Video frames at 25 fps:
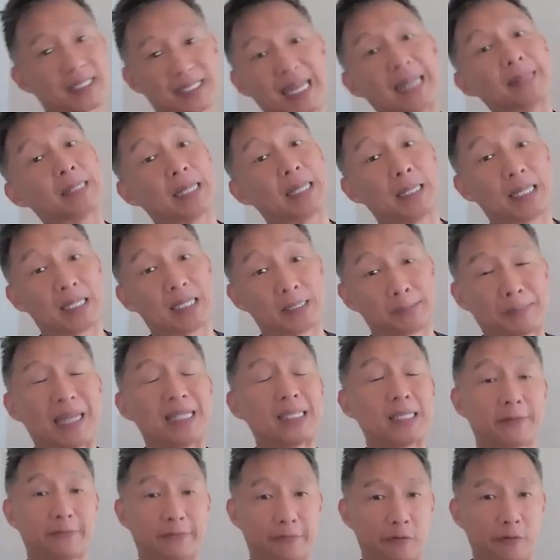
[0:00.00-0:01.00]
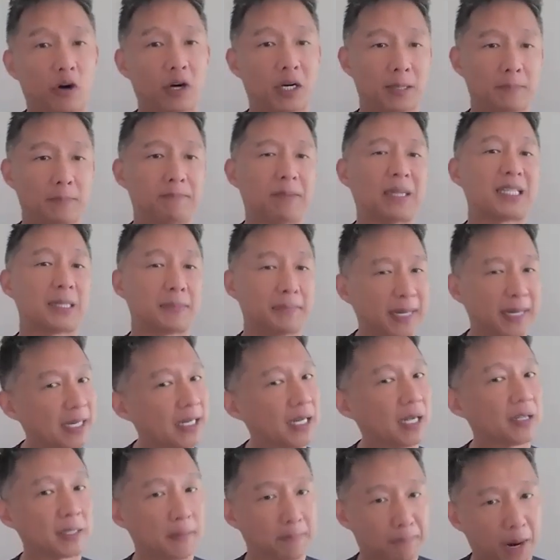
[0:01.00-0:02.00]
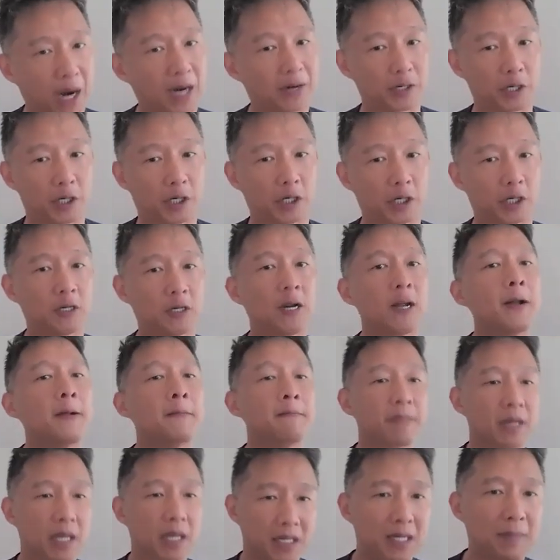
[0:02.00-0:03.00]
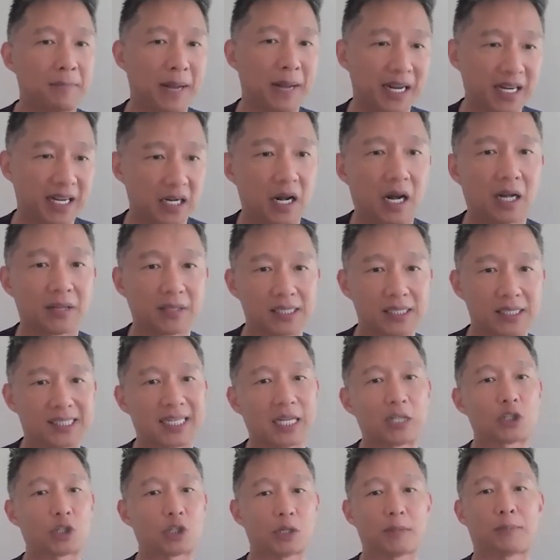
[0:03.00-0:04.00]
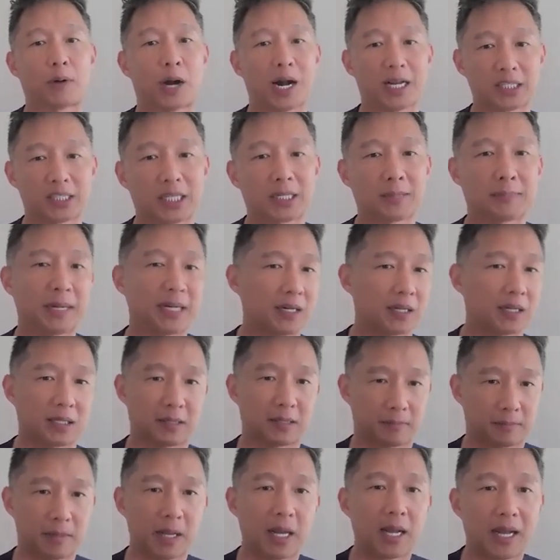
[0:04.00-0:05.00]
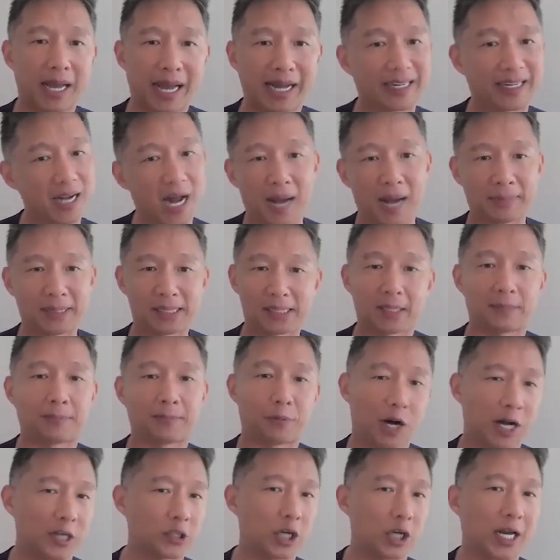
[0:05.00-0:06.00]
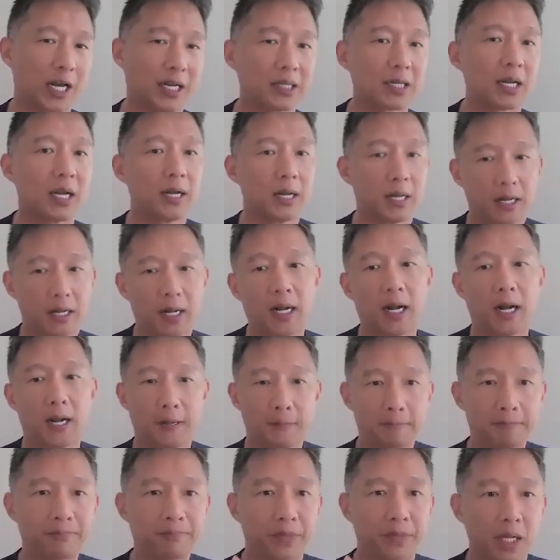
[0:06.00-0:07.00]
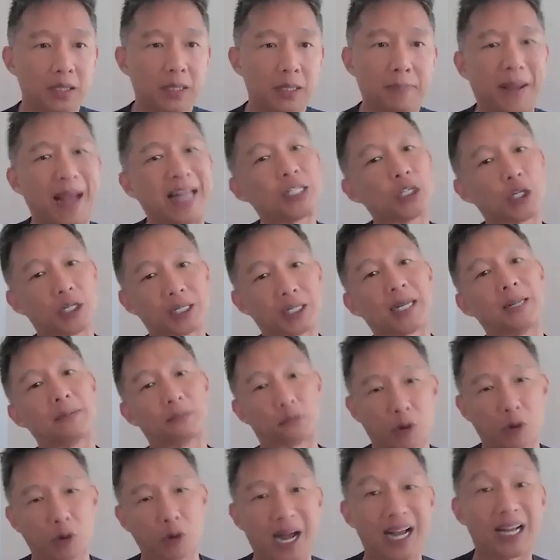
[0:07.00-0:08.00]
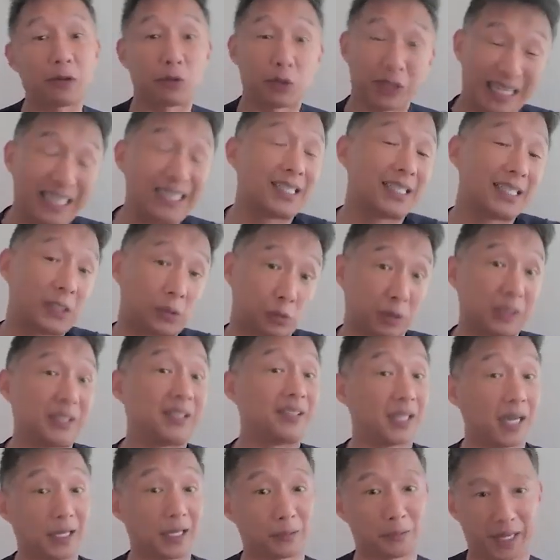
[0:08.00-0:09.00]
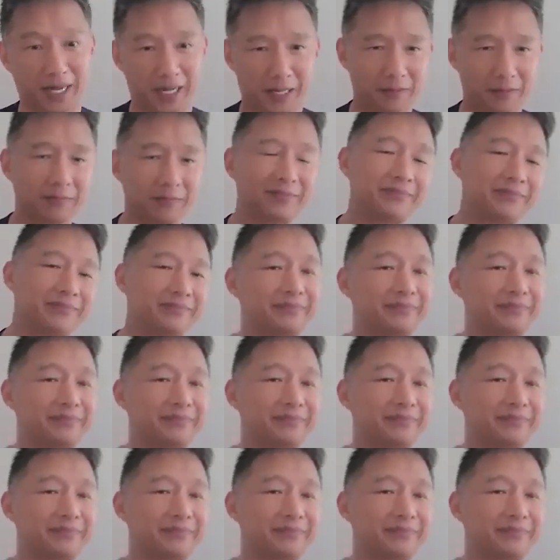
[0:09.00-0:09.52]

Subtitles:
expensive form, but depending on the partner, depending on the stage of the project, depending on the economics of the project, the pendulum can quite easily swing the other way.